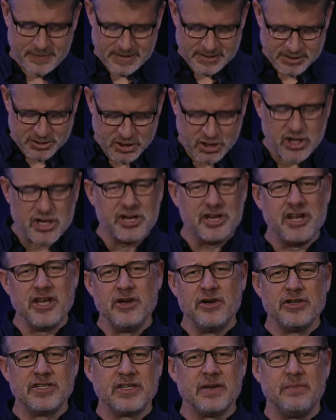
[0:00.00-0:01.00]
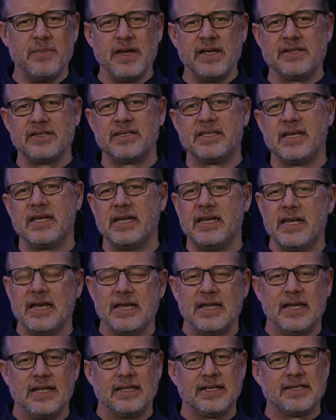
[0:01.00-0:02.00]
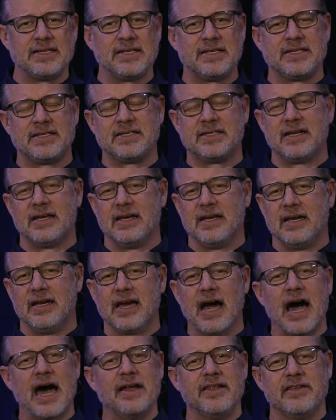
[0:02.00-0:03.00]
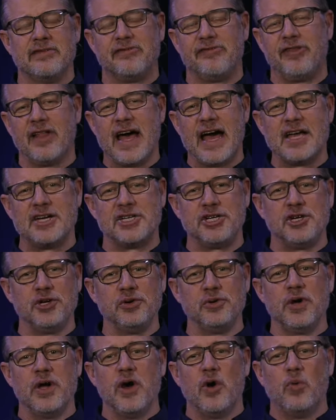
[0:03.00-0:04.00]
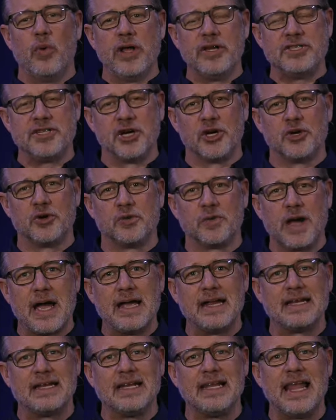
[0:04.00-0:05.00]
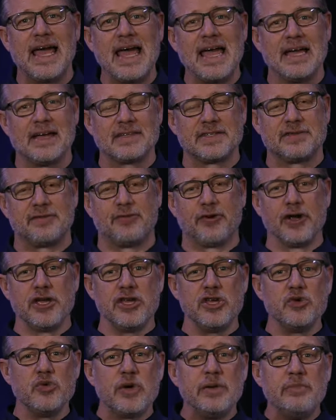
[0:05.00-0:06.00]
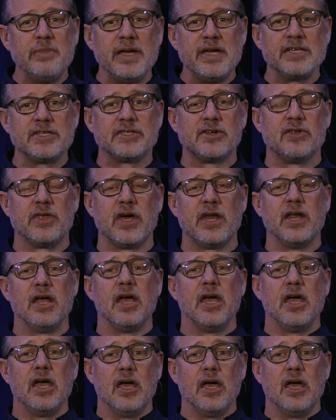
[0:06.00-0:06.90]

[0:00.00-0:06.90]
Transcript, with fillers: It's good news. It means that, that this is God in the flesh who went to great lengths for you and me so that